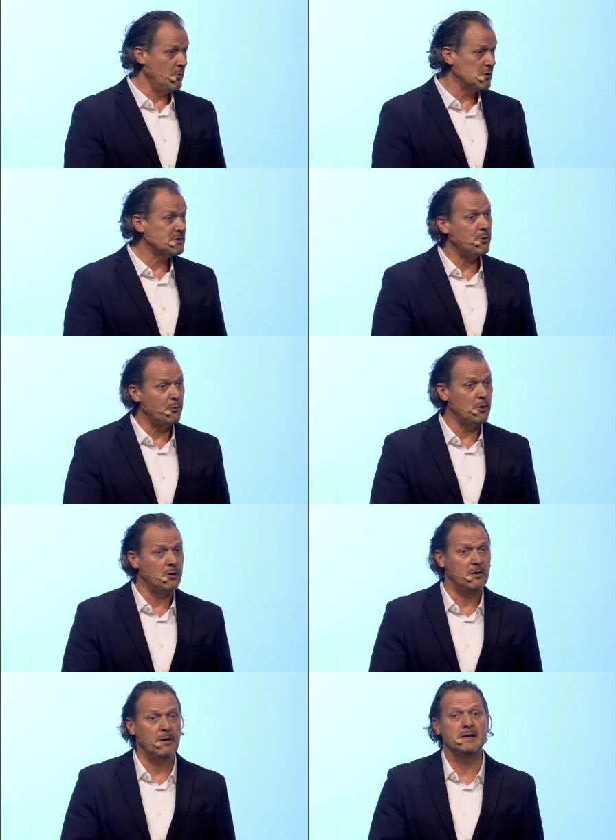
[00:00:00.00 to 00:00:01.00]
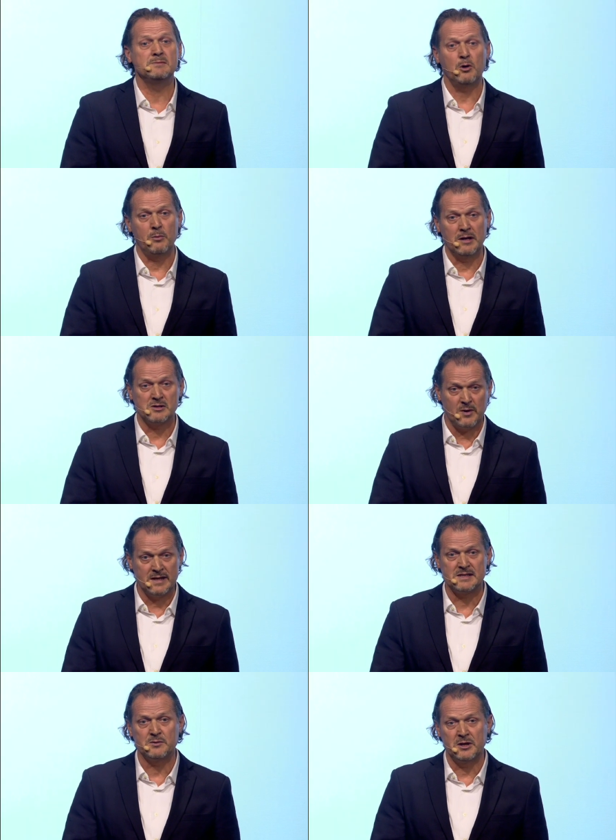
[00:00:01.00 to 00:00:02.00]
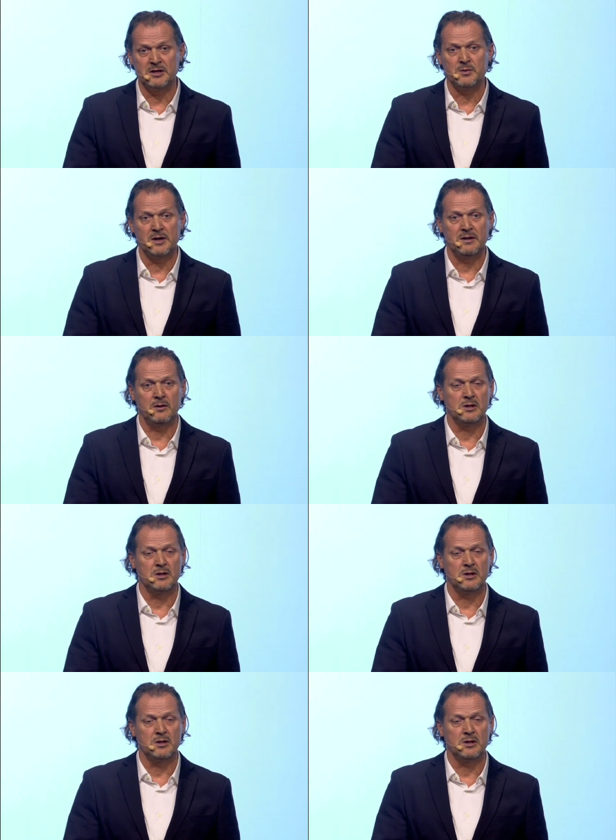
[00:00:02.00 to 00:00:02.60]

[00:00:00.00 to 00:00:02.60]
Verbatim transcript: the most popular is Mobile Trends 2020,